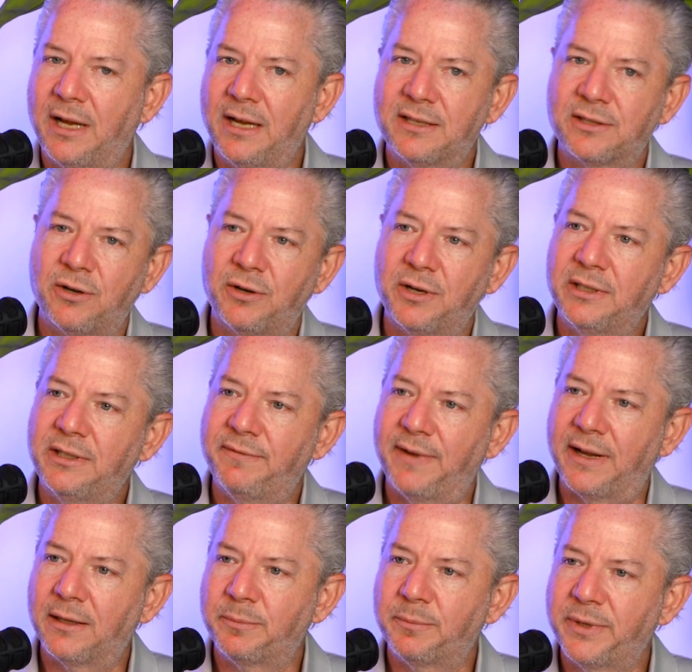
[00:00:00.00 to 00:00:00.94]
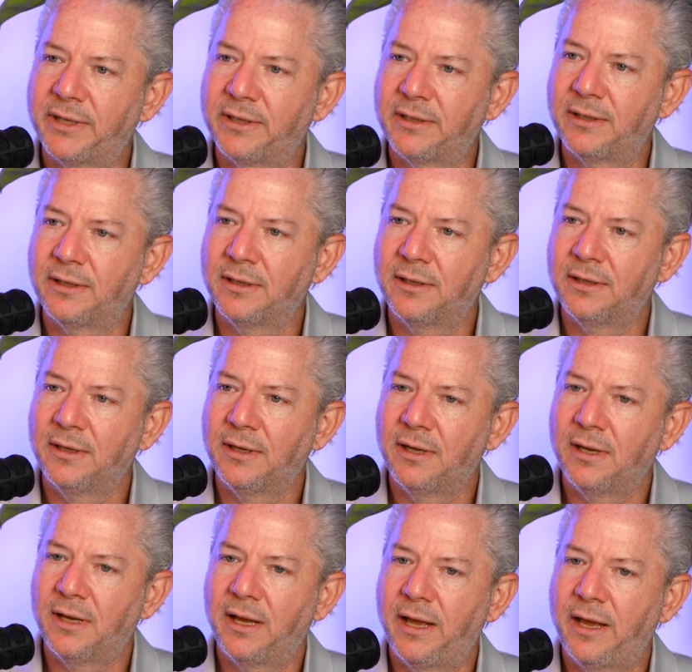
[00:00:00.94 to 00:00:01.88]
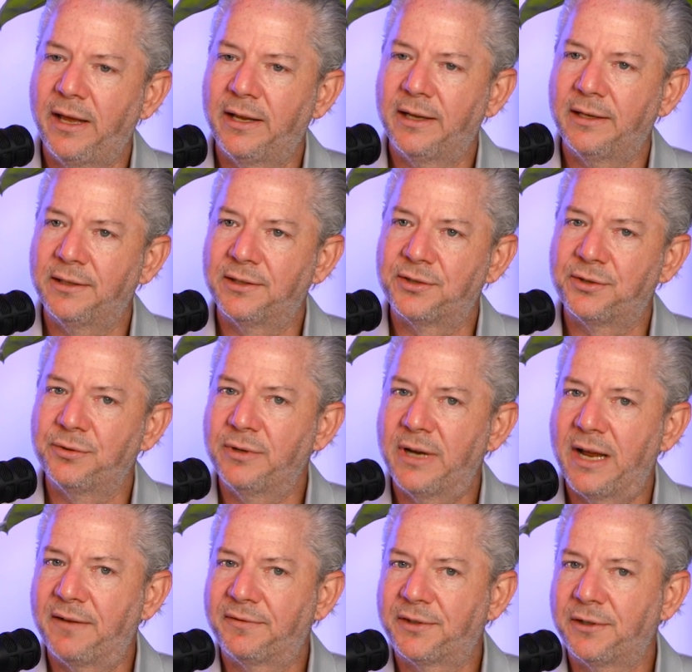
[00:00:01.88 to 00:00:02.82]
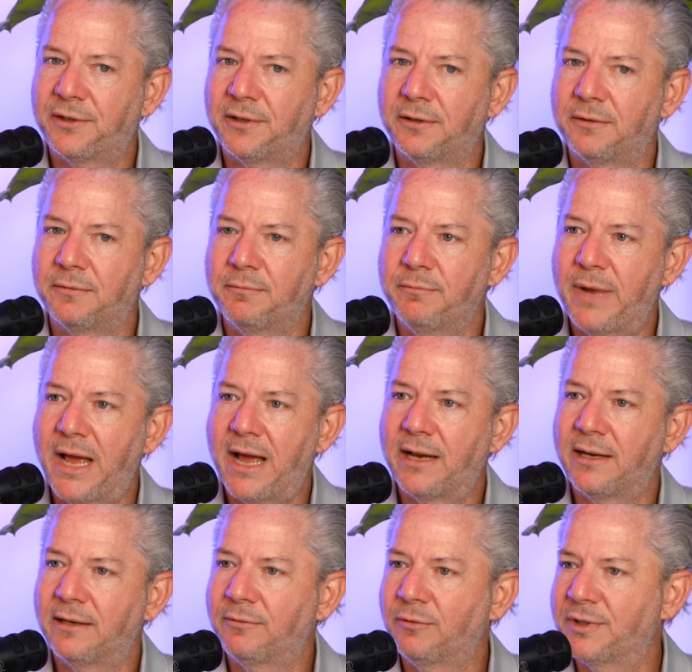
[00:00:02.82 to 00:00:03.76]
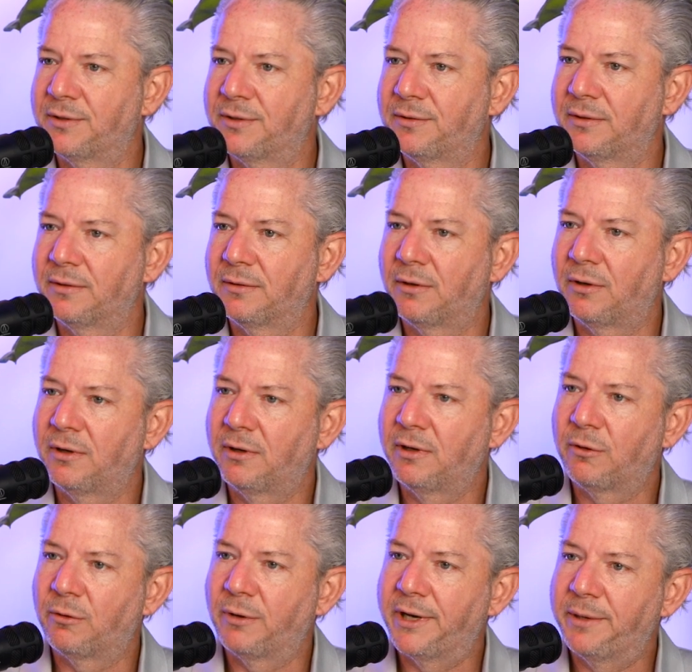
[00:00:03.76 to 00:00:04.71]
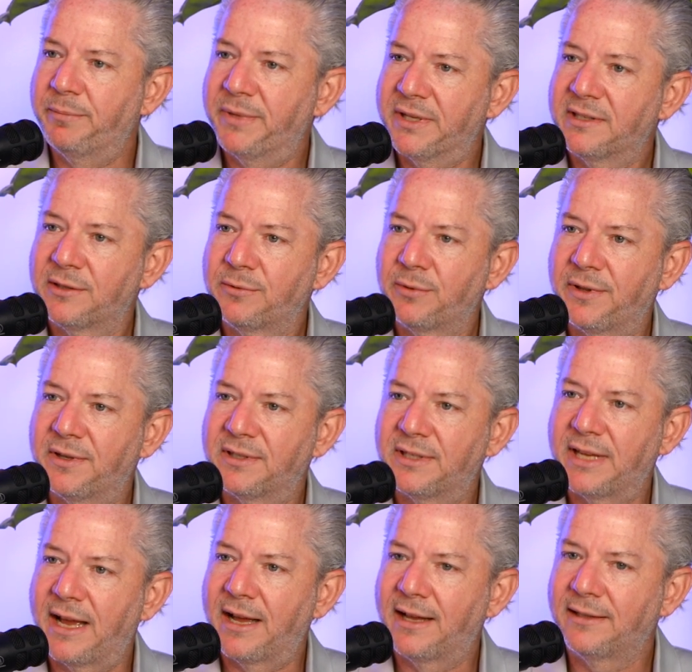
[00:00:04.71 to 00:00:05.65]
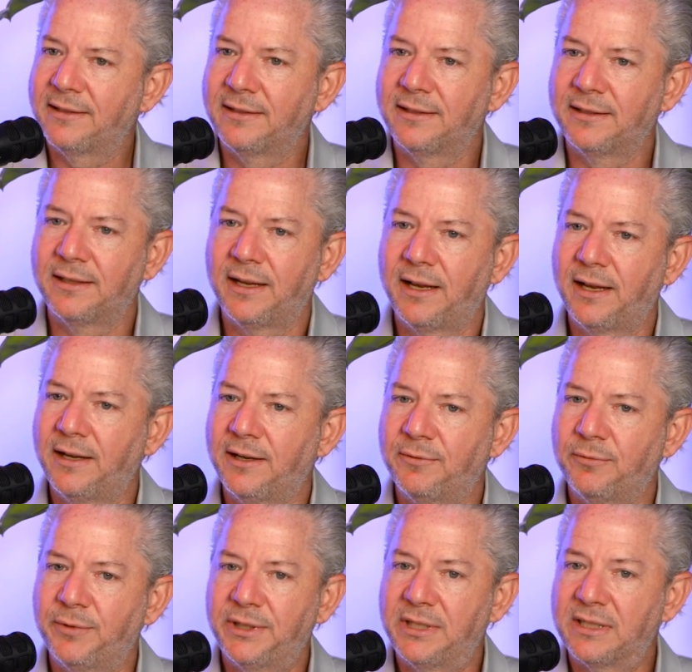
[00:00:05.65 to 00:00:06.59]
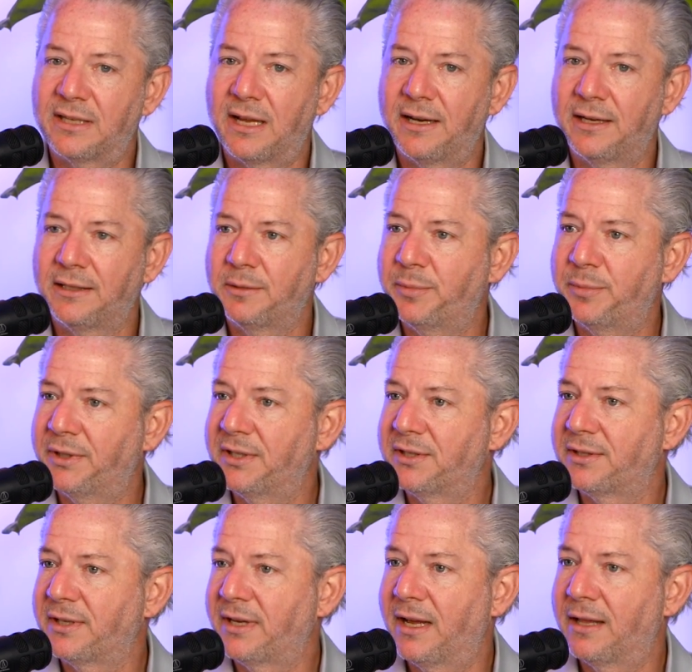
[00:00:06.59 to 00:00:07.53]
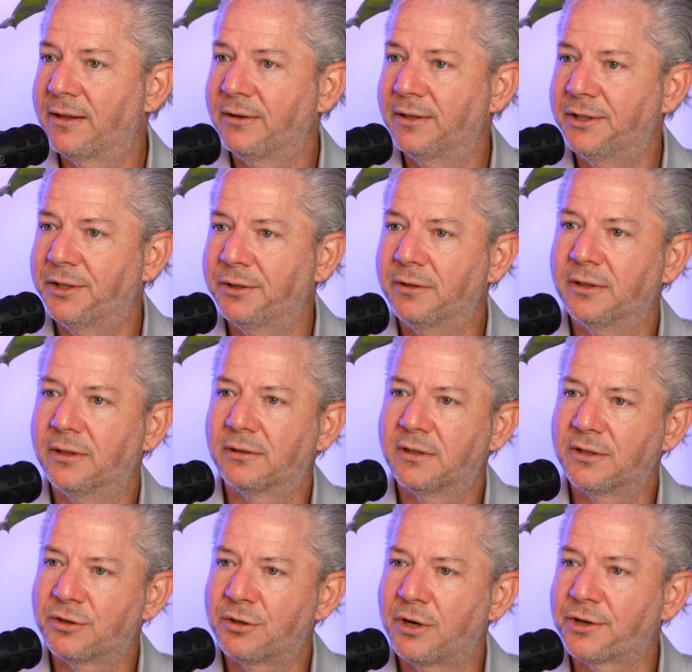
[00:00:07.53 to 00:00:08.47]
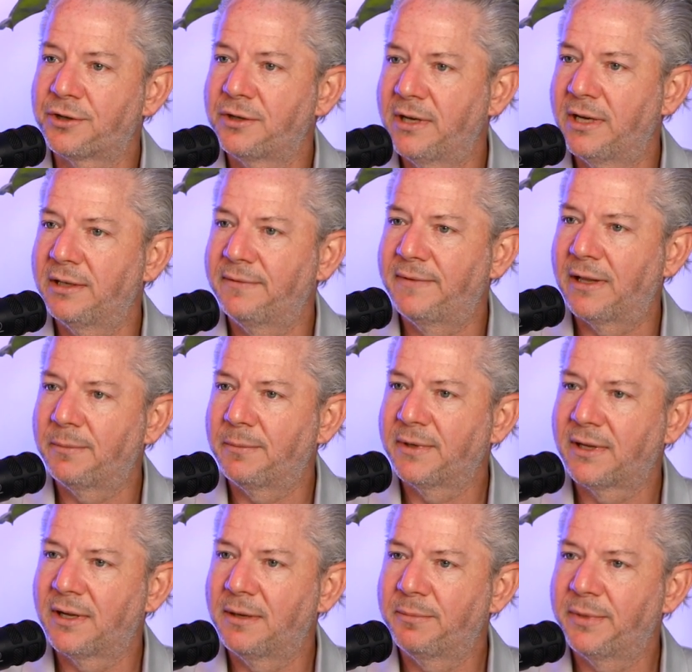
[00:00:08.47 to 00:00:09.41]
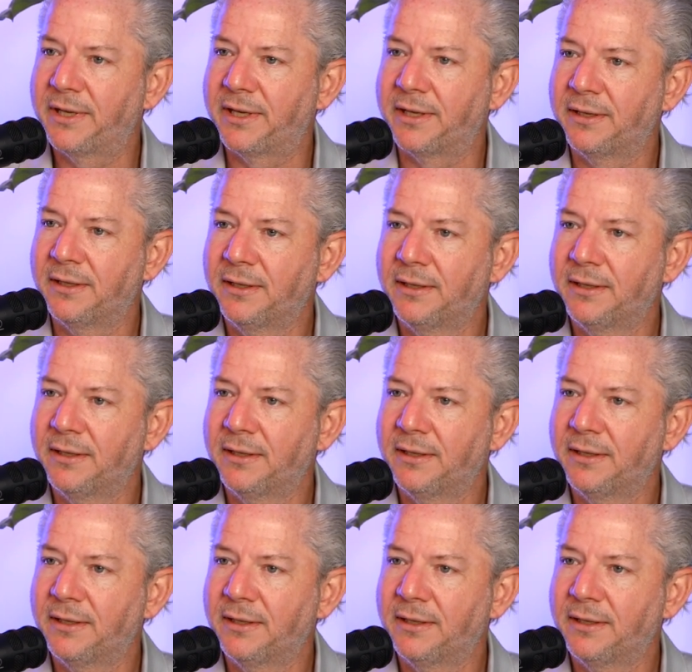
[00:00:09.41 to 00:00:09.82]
I started developing. And soon after, Matt was already in business with his dad, and we decided to put this together and do a construction and development company.